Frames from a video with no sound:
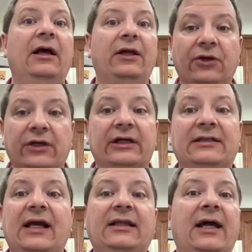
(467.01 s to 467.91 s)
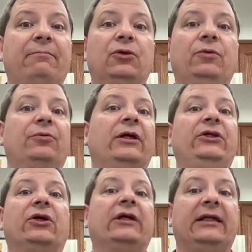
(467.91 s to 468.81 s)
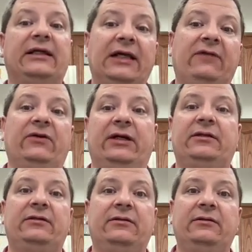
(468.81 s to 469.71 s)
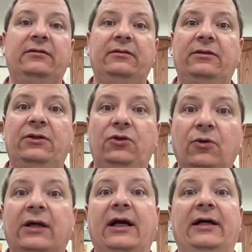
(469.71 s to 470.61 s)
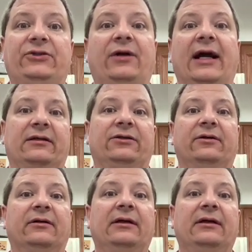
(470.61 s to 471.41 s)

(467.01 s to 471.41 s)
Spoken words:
You're going to take that blueprint, you're going to give it to a contractor.